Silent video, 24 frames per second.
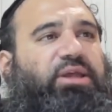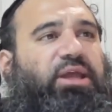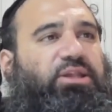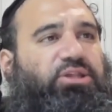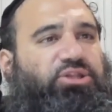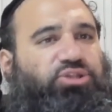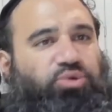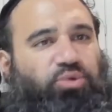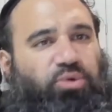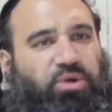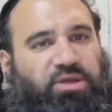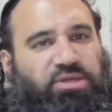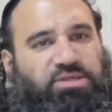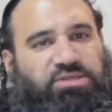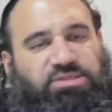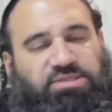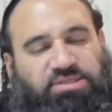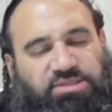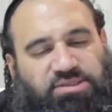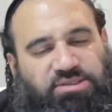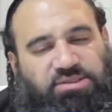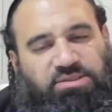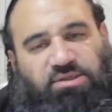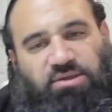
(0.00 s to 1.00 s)
into
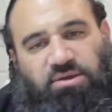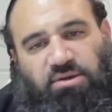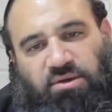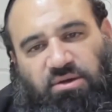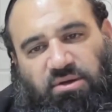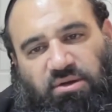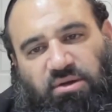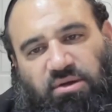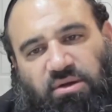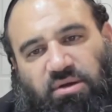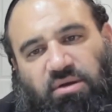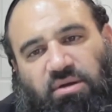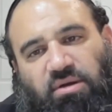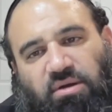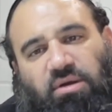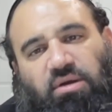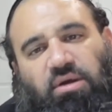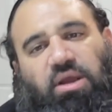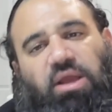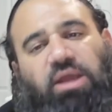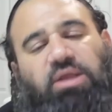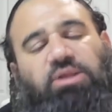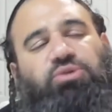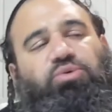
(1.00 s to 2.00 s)
his
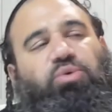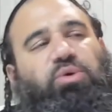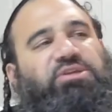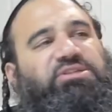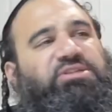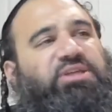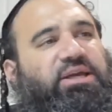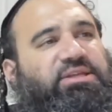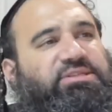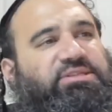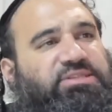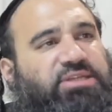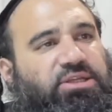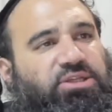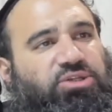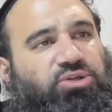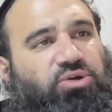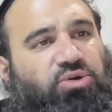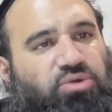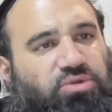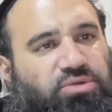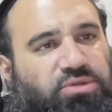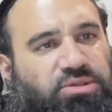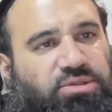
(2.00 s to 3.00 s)

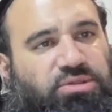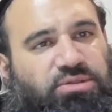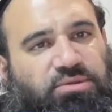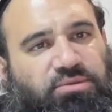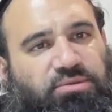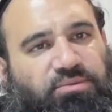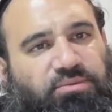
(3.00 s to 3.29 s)
Hasidut.